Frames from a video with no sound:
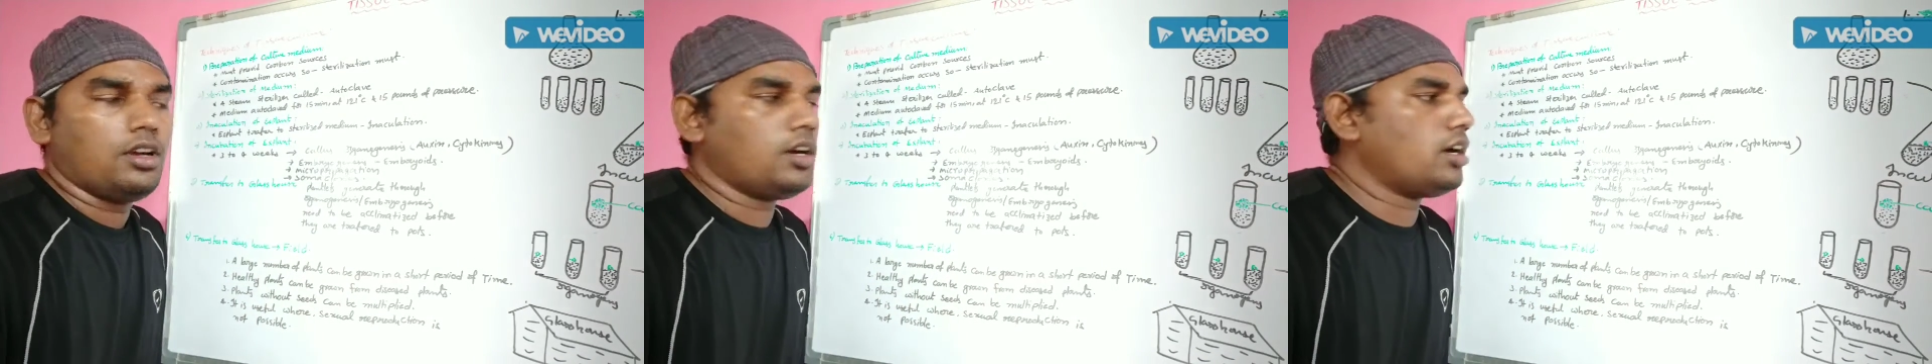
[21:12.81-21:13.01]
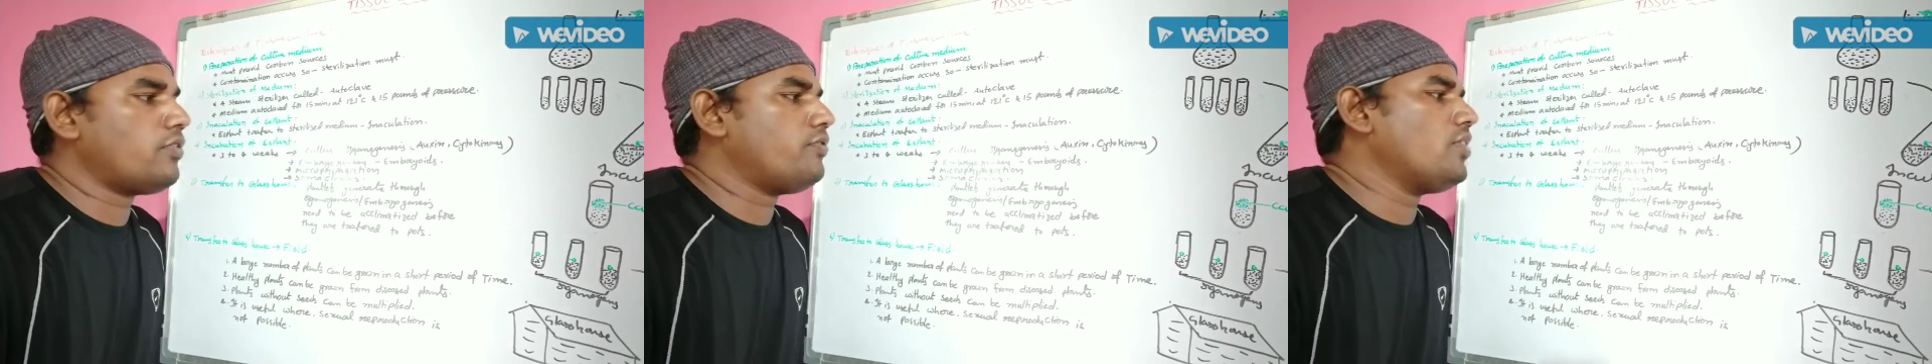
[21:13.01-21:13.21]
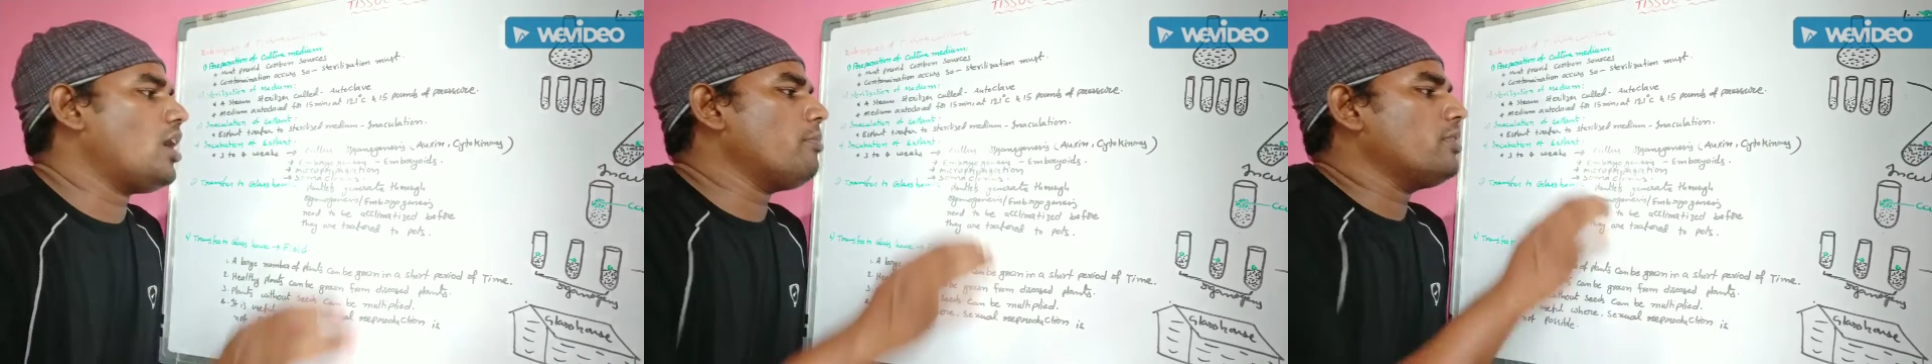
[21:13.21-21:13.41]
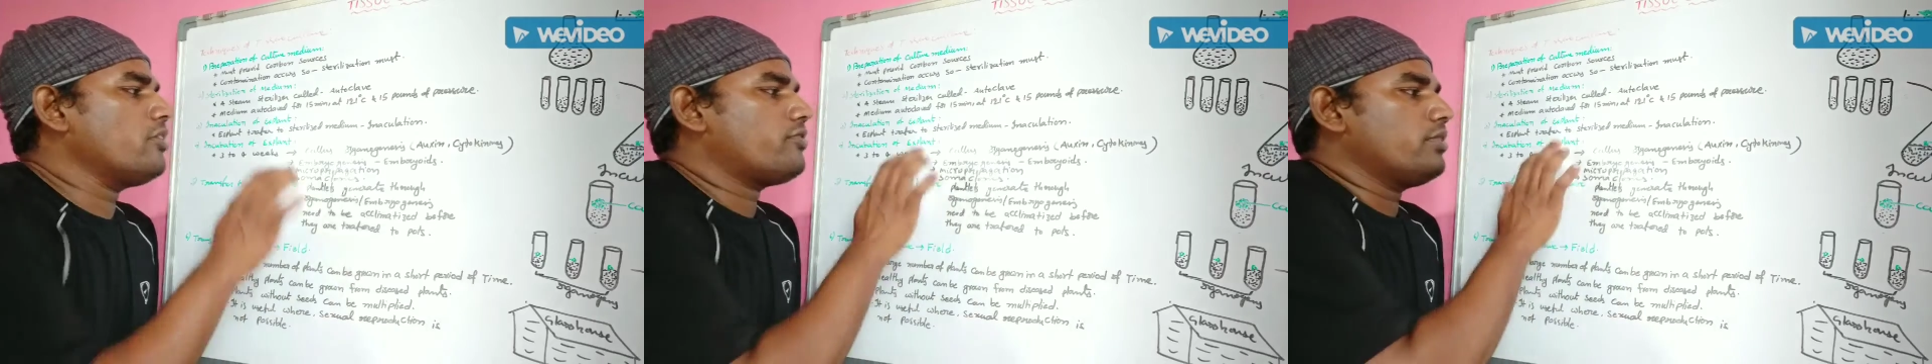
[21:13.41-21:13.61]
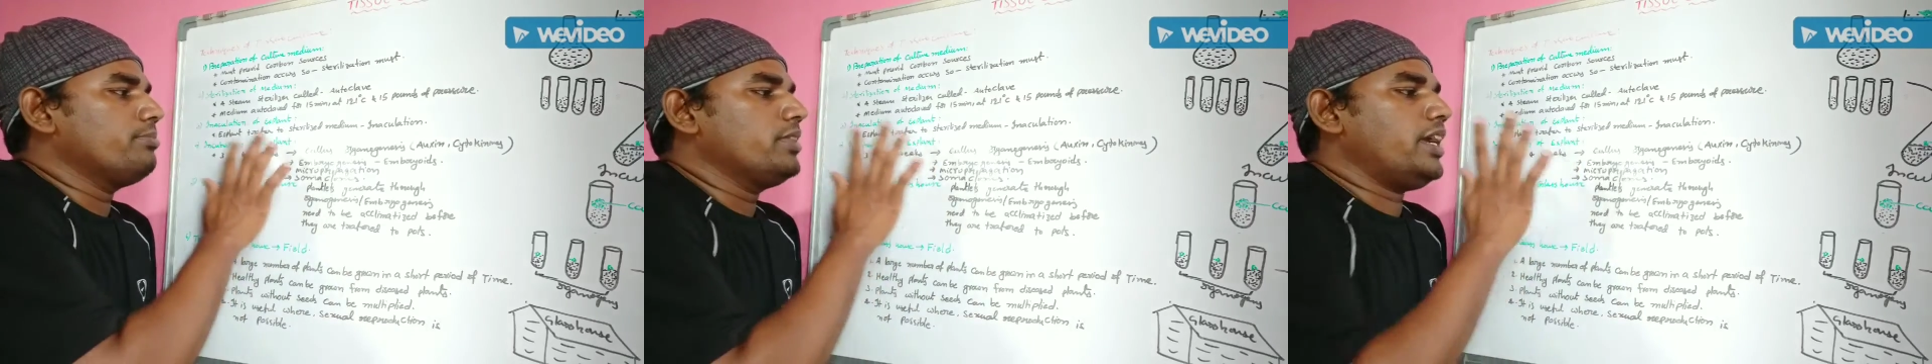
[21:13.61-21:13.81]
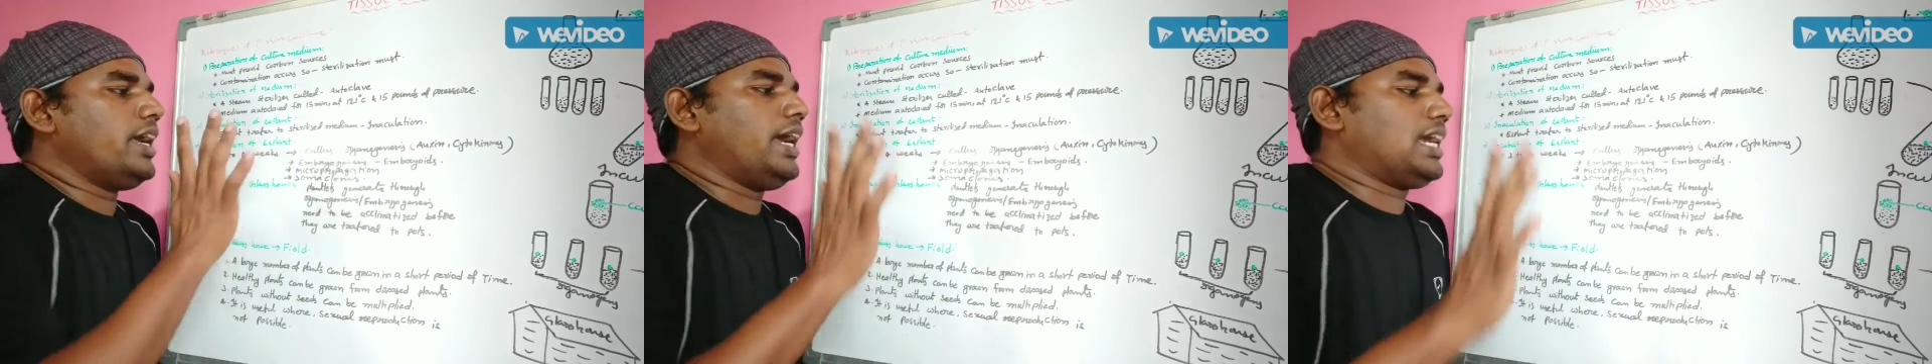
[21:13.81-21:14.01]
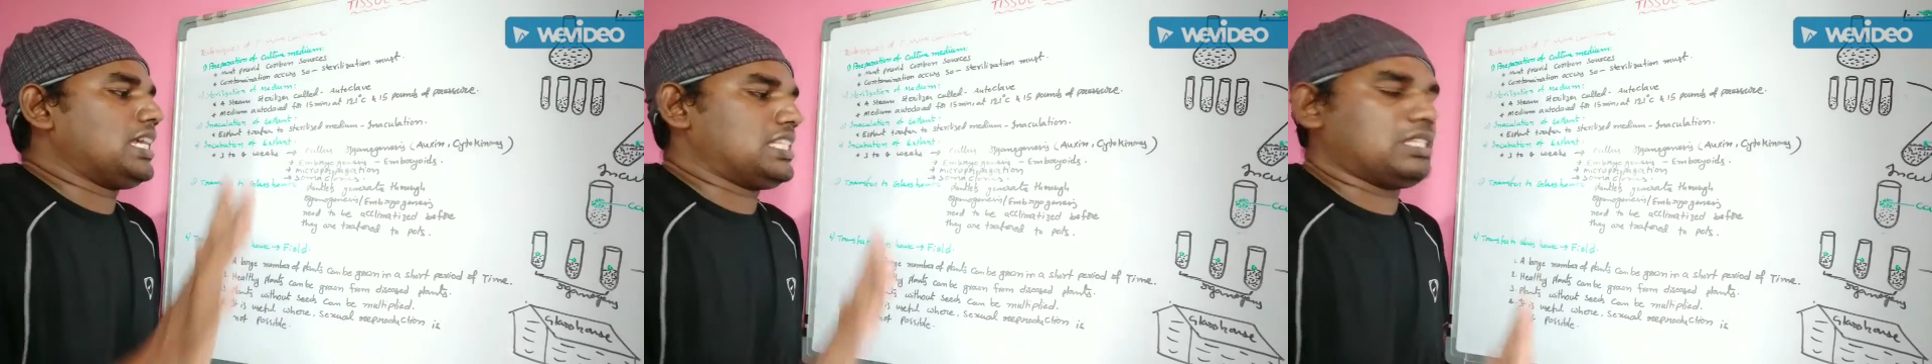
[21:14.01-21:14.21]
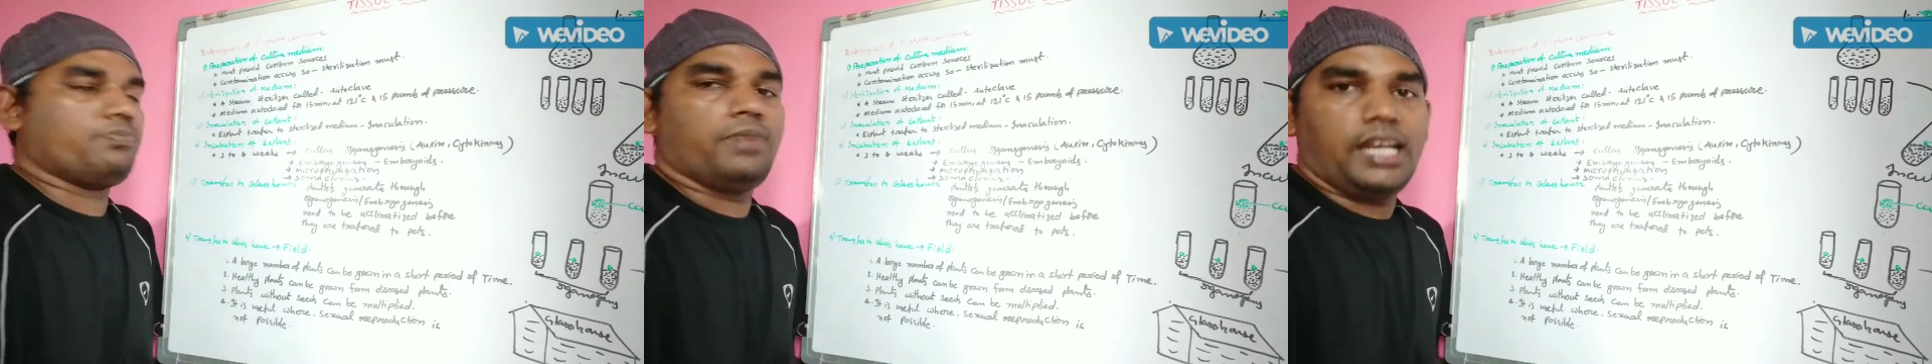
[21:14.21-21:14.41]
are formed from the
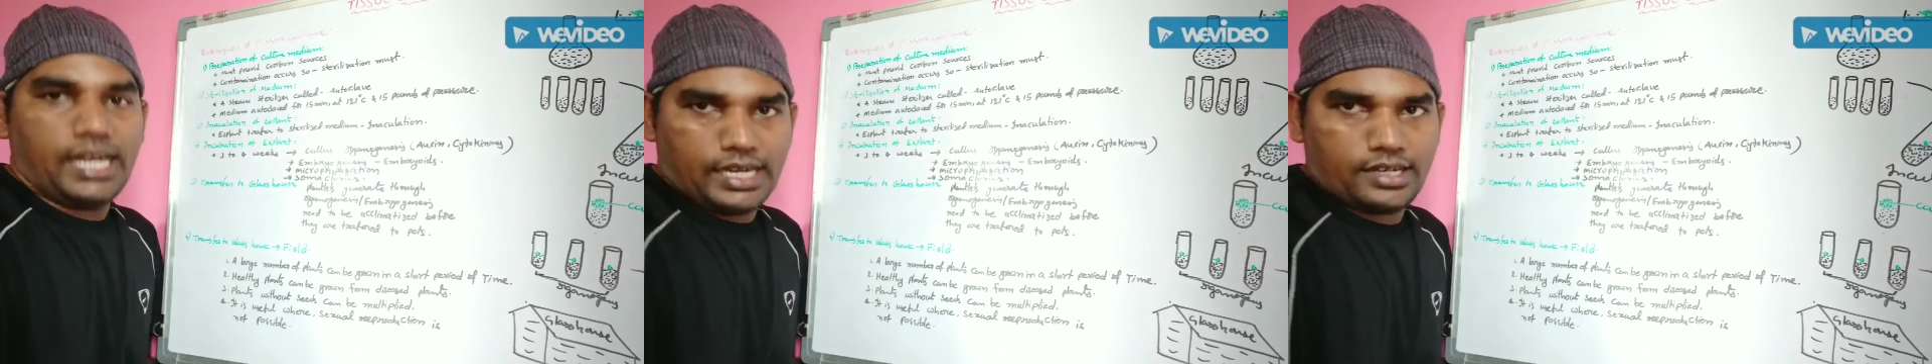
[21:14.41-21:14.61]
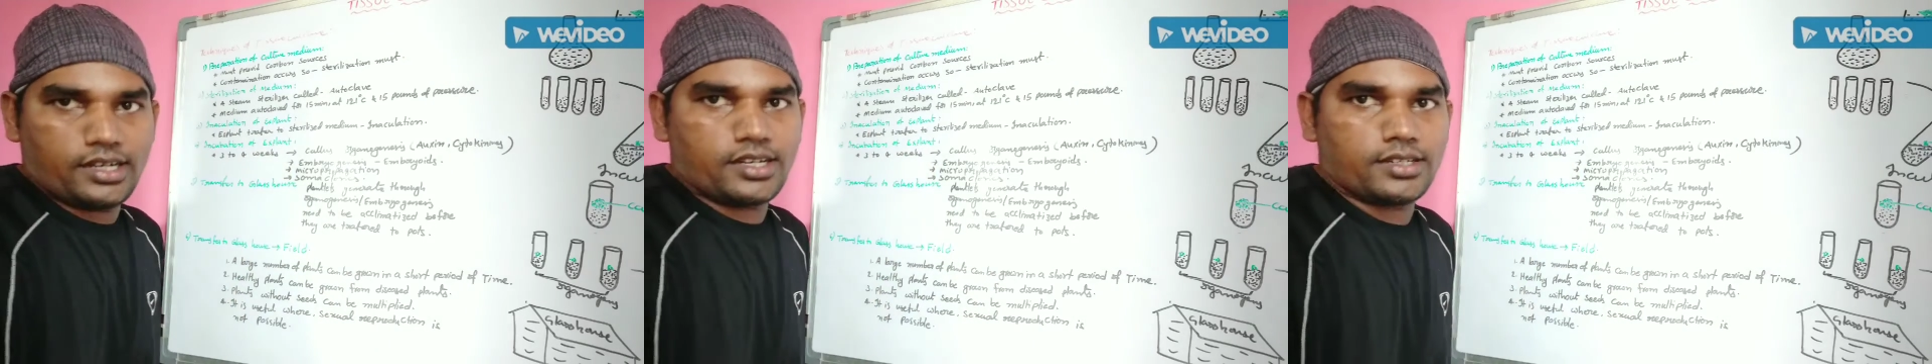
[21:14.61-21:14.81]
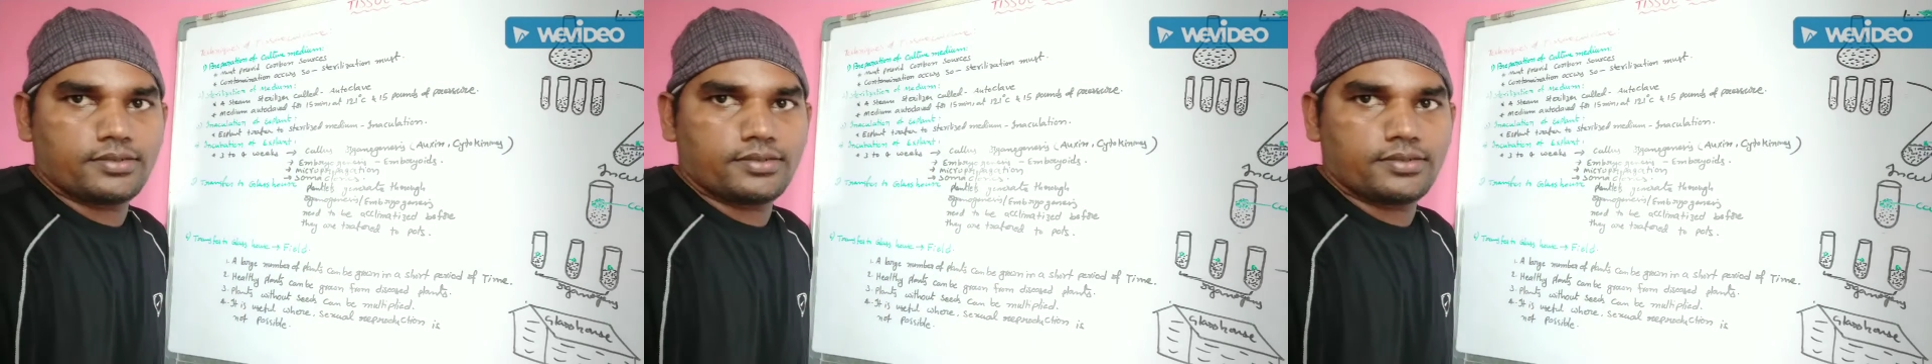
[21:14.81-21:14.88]
explant.